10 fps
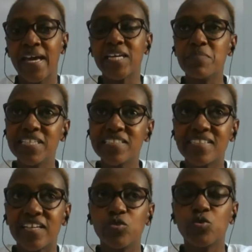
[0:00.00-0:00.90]
It
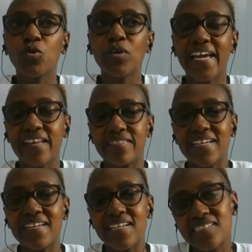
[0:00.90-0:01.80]
means that you don't get
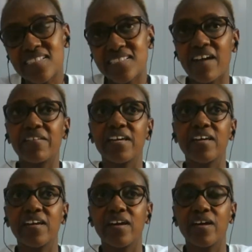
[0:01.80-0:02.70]
the
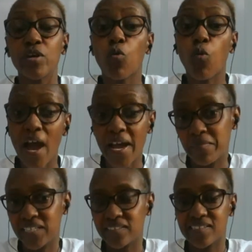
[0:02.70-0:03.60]
necessary
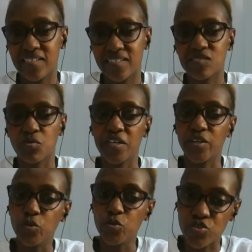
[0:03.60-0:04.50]
requirements, so the
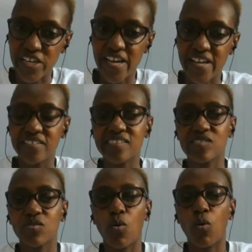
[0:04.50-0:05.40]

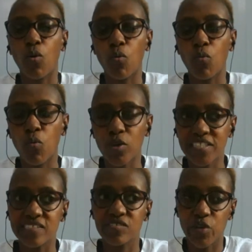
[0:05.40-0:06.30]
nutrients or what
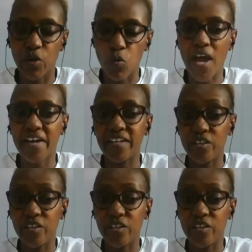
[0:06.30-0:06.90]
is required in